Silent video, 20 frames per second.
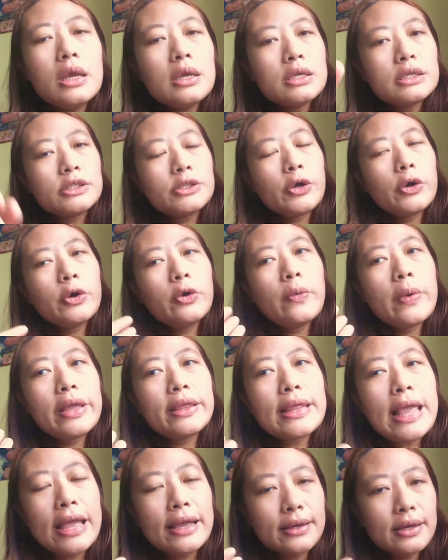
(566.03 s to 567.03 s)
so when
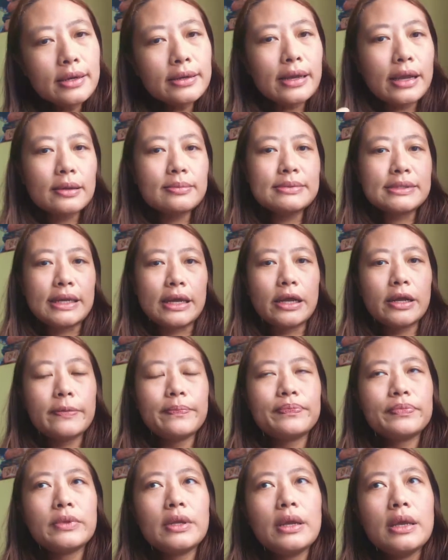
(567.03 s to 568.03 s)
anger comes up
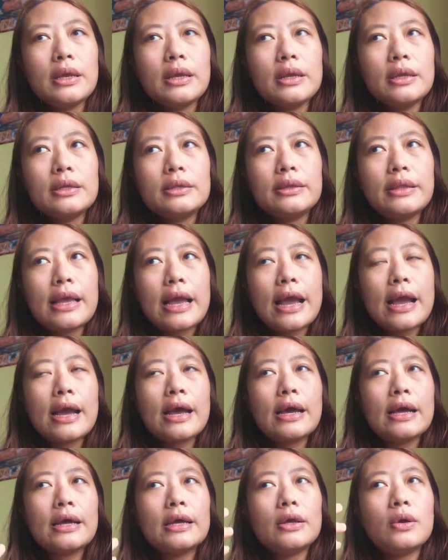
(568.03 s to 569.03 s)
there
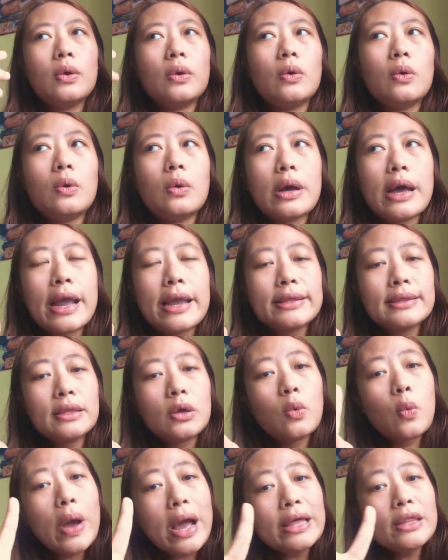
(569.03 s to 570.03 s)
are I
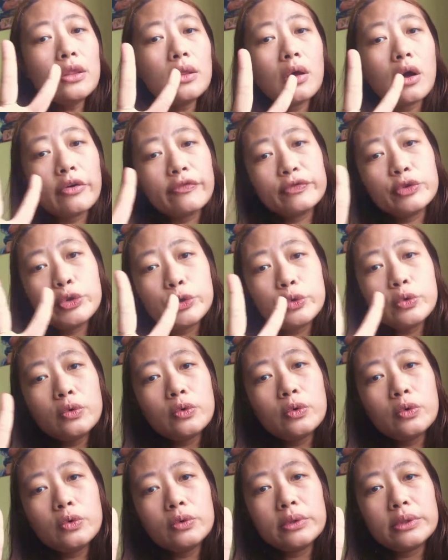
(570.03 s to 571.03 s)
one of
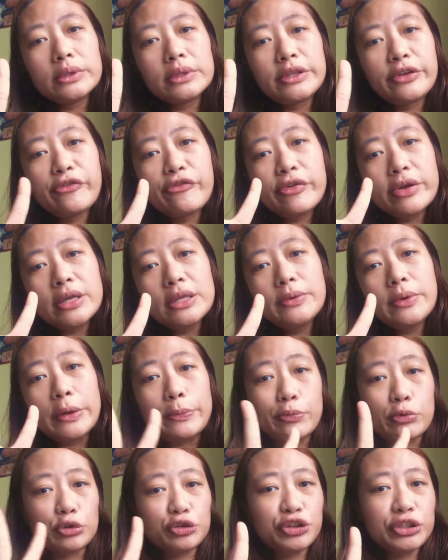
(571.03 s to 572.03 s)
two different
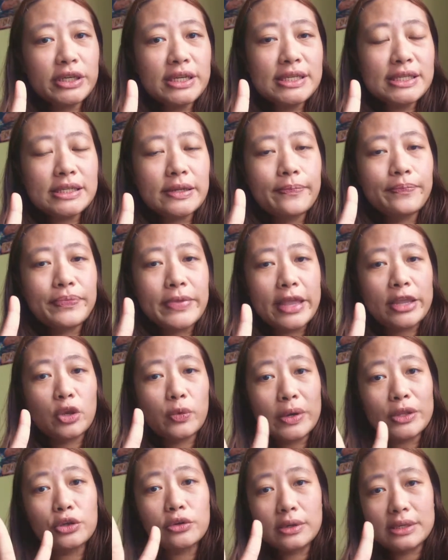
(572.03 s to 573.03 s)
approaches that you
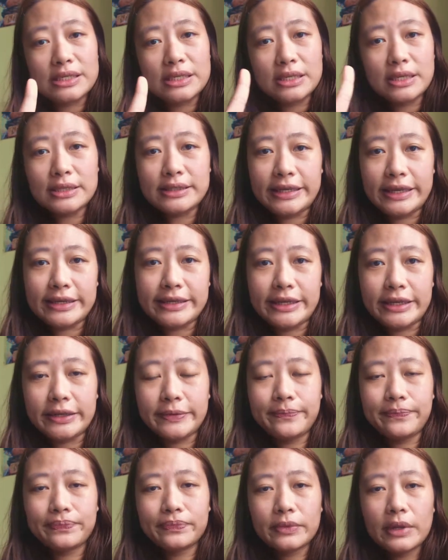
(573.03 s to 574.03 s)
want to consider taking
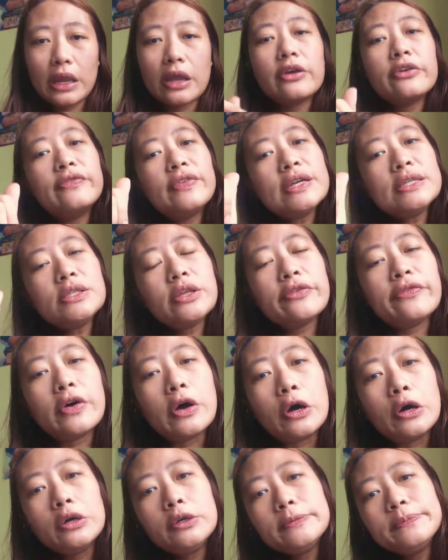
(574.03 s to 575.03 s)
first of
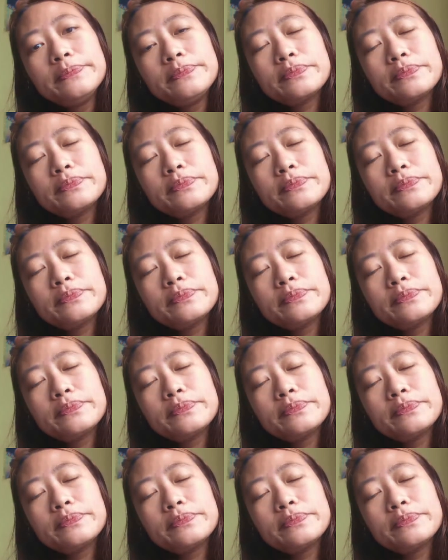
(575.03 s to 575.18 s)
all